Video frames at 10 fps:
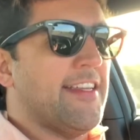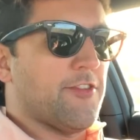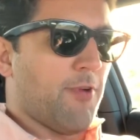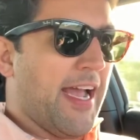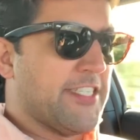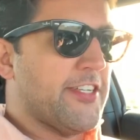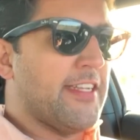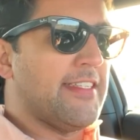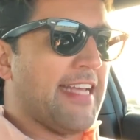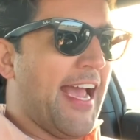it's
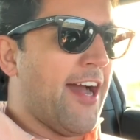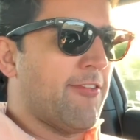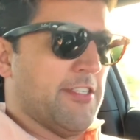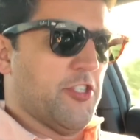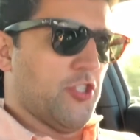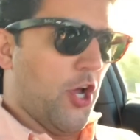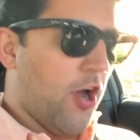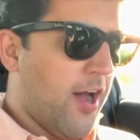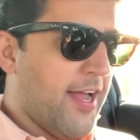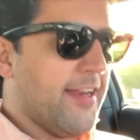ratcheted down, it's
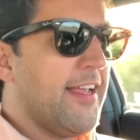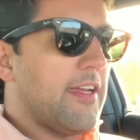taut.